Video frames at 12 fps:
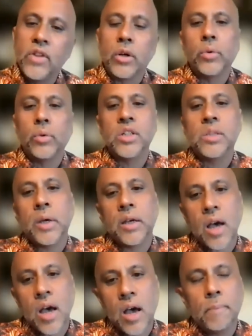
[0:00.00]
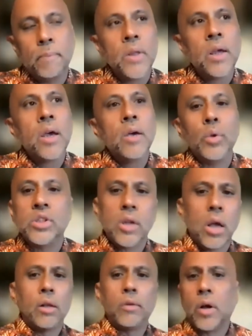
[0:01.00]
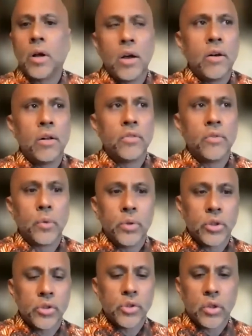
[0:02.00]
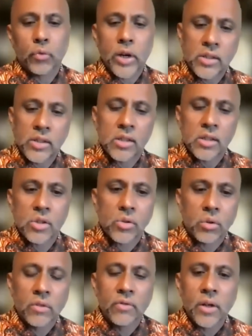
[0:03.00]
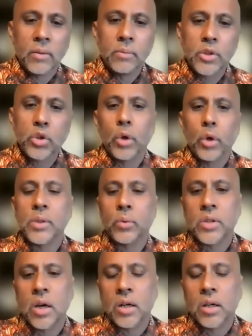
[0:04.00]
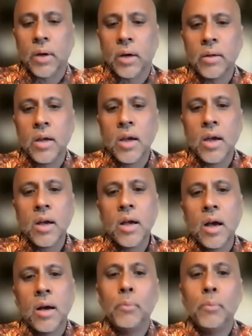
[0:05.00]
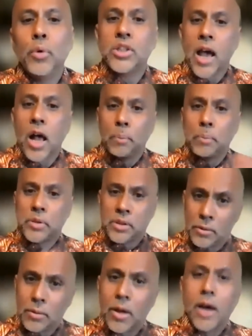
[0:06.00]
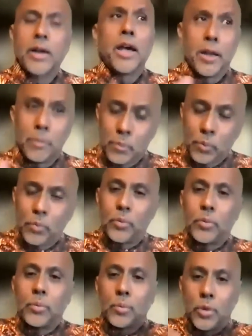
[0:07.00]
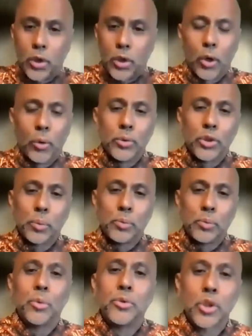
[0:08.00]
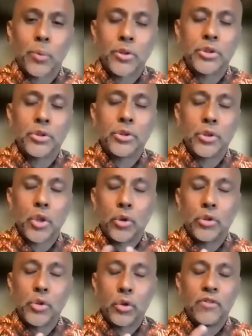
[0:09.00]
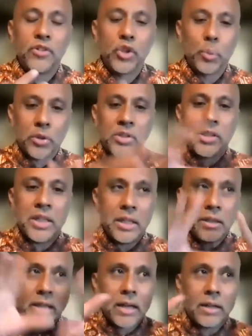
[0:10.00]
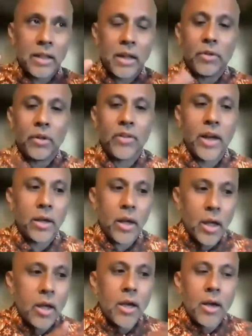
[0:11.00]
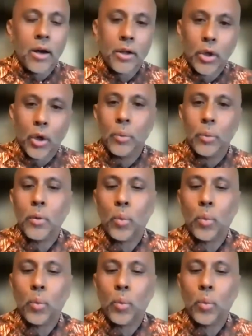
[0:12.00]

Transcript: they don't really speak up, which is all all the, you know, sort of racist sort of um tropes that we're talking about, um which helps, again, you know, super, super, super sort of supersede that level of, like, you know,